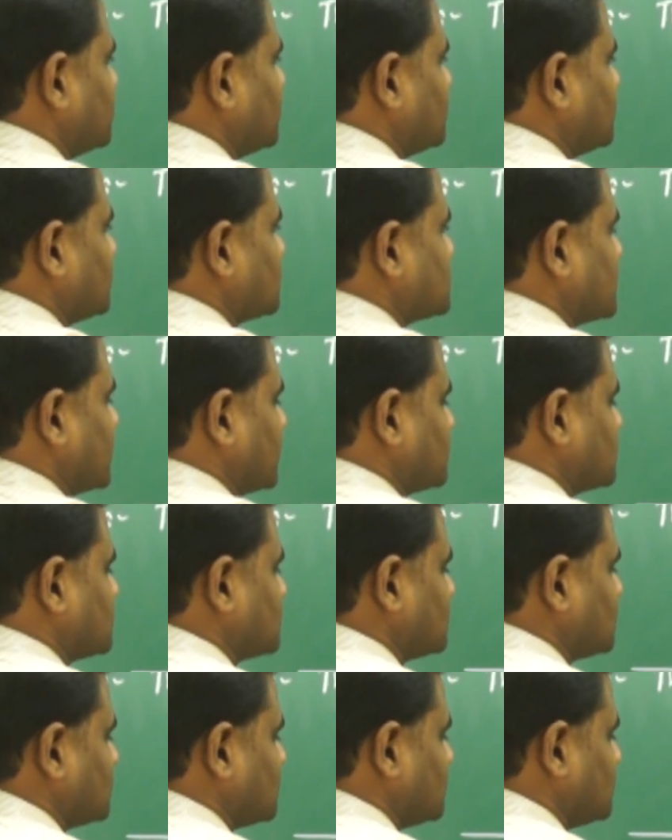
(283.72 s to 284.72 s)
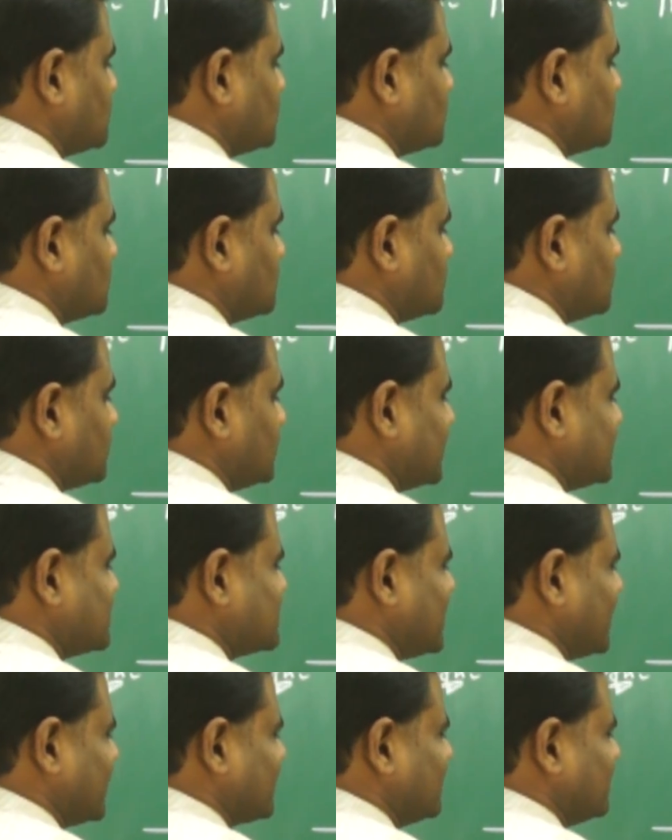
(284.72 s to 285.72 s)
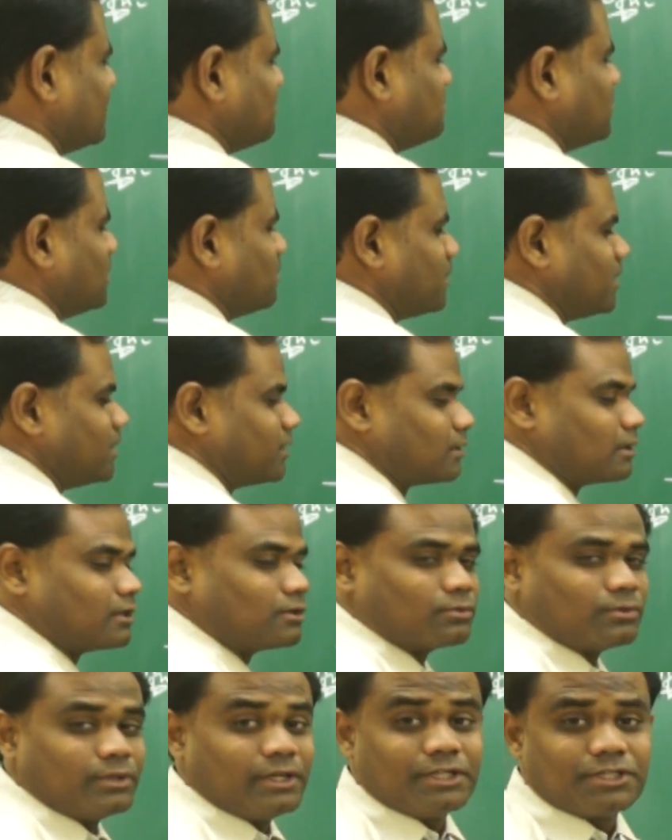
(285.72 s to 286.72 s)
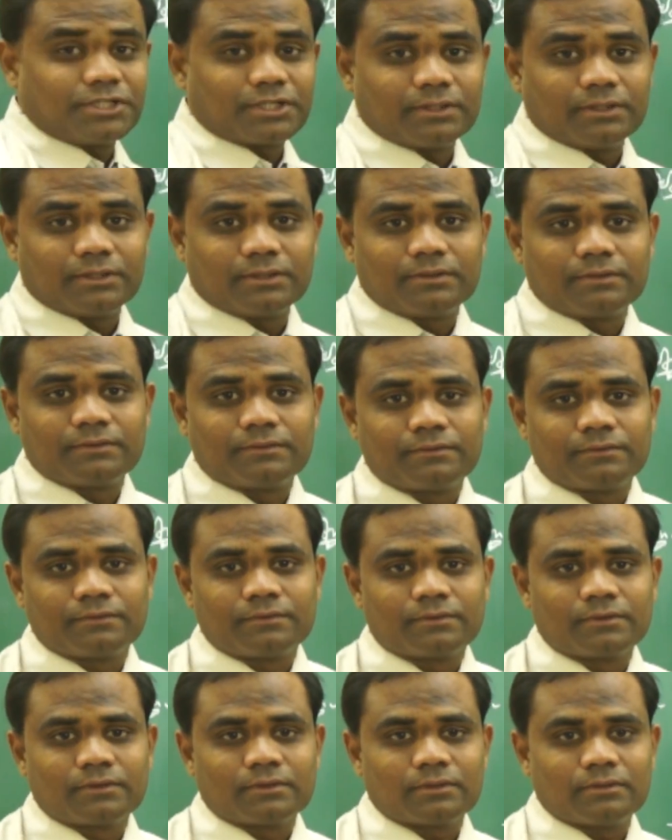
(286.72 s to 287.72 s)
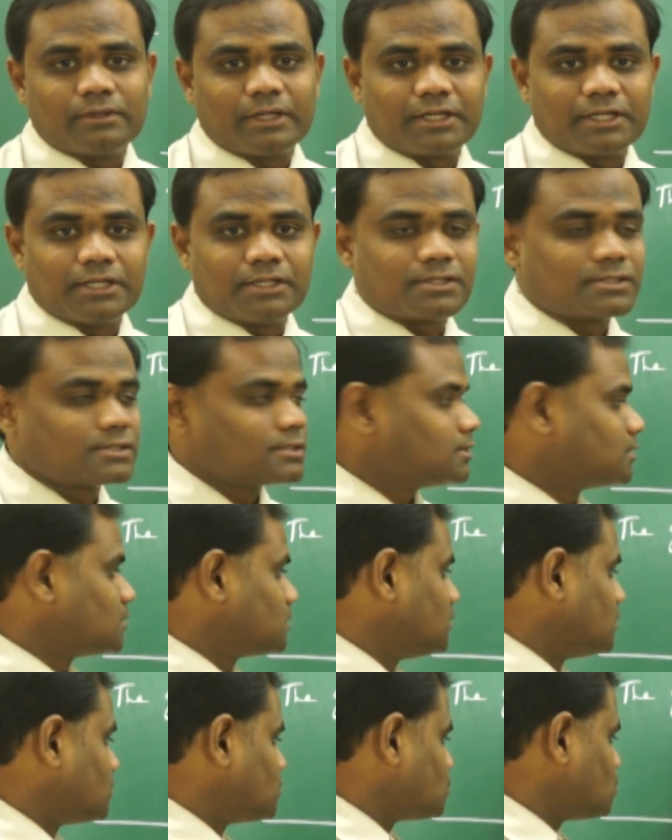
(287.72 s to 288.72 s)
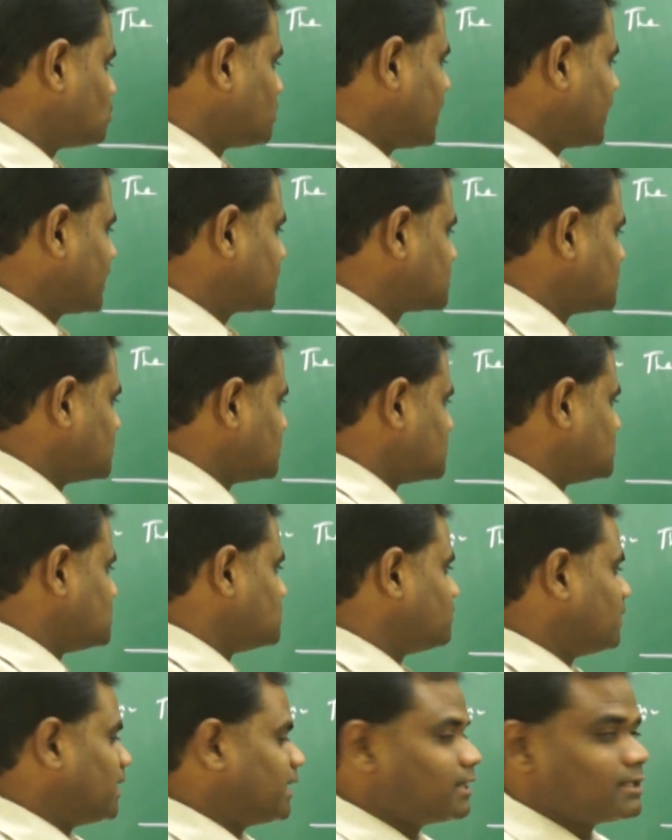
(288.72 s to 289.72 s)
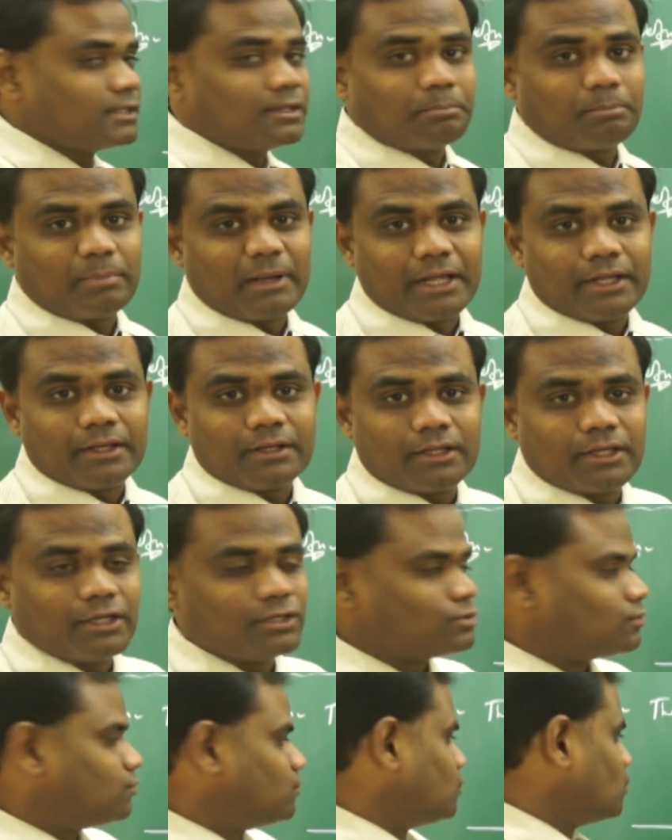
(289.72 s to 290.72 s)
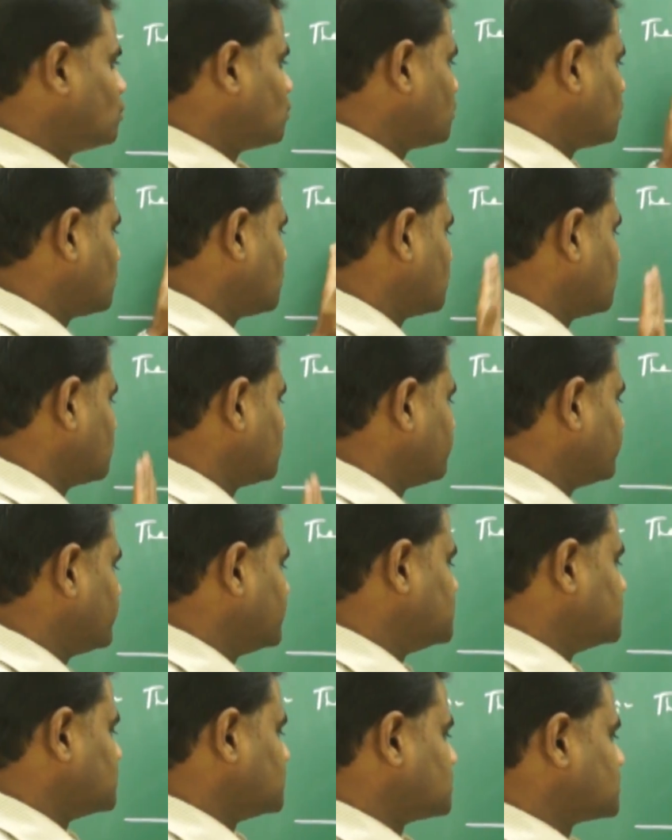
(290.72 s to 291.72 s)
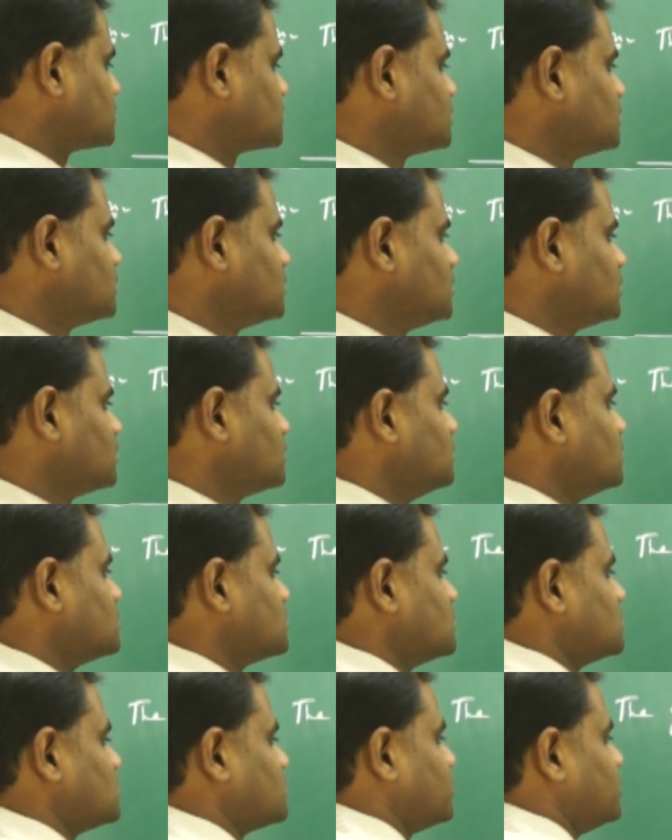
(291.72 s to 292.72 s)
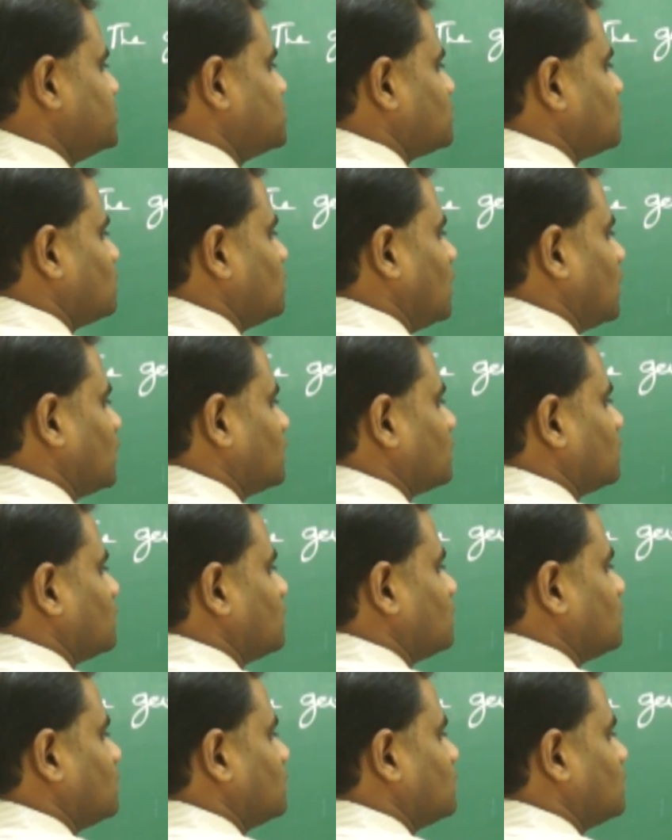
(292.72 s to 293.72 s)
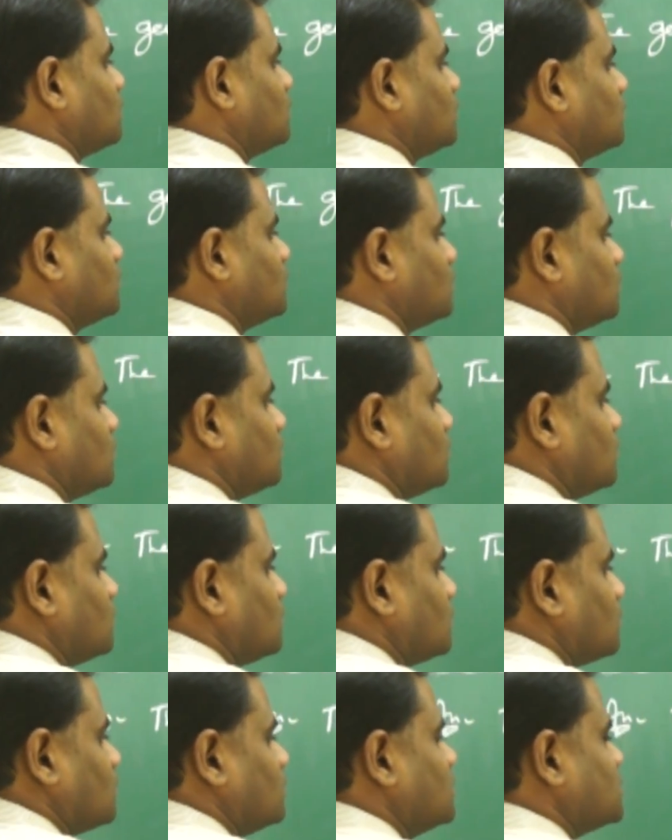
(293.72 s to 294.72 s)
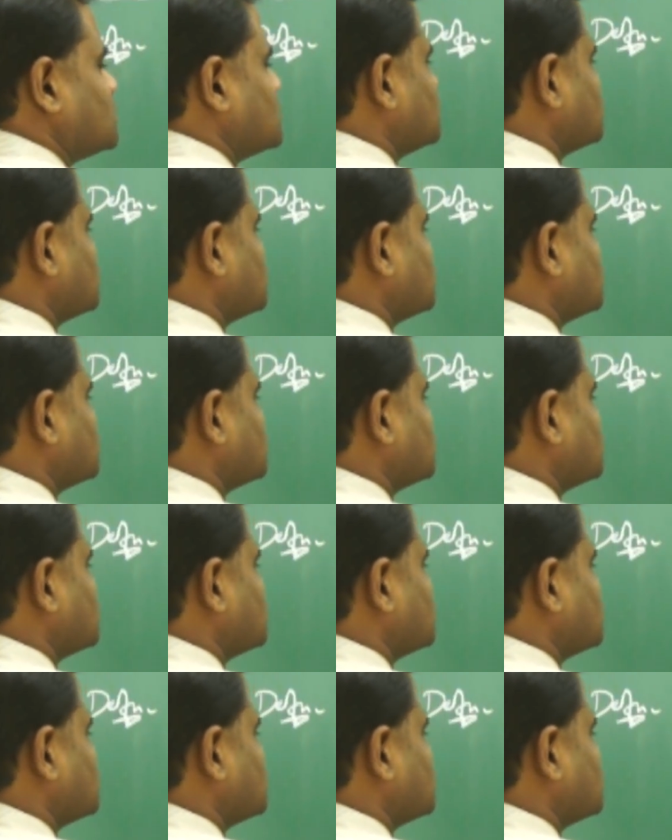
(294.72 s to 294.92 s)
intersect exactly perpendicular to each other. That is, the two axes divide the plane into 4 regions. This is region 1, this